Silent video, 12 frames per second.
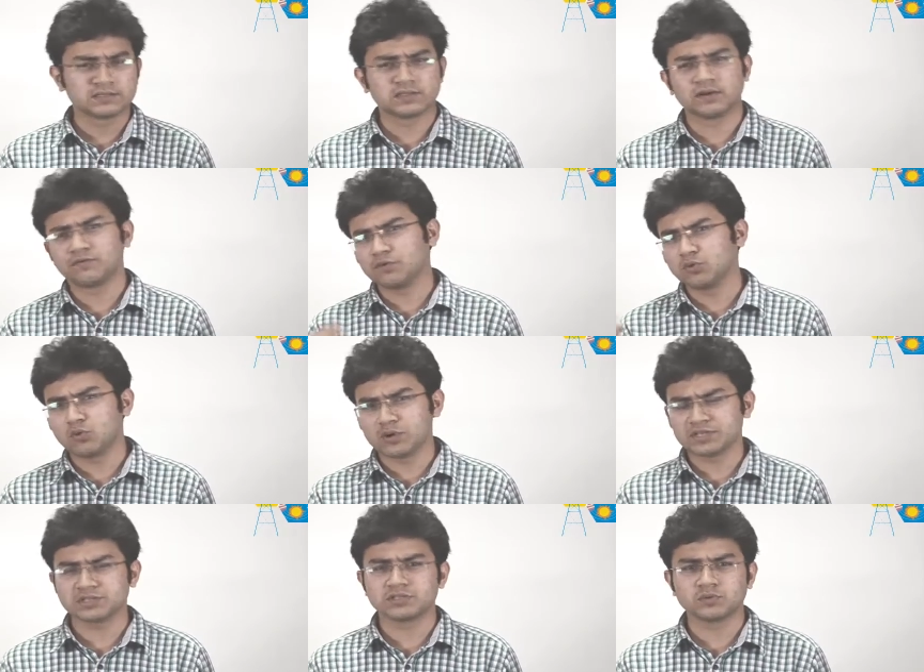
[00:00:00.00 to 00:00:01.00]
a few
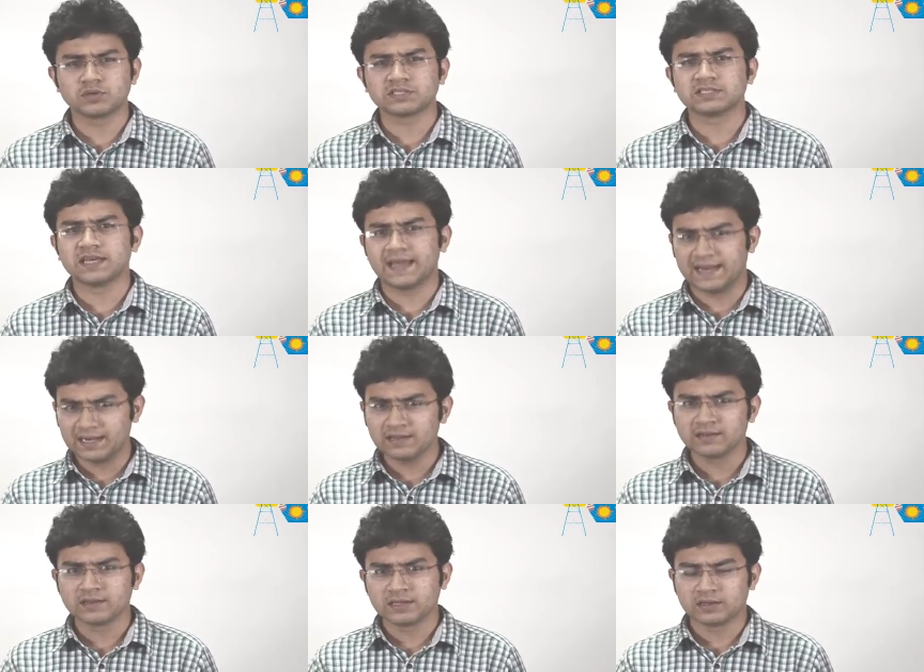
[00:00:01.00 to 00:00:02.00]
questions towards the end
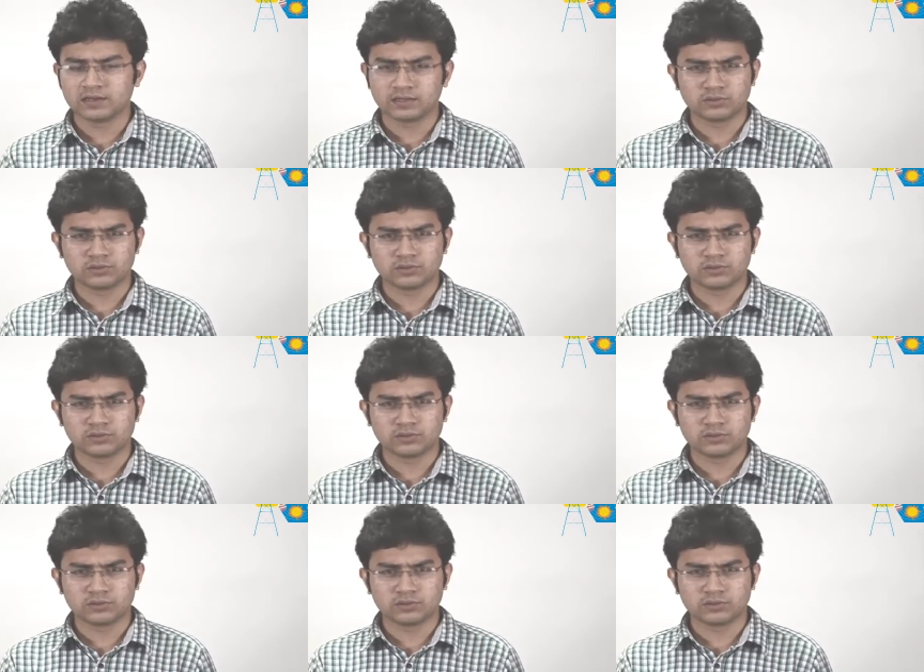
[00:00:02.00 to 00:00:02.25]
uh,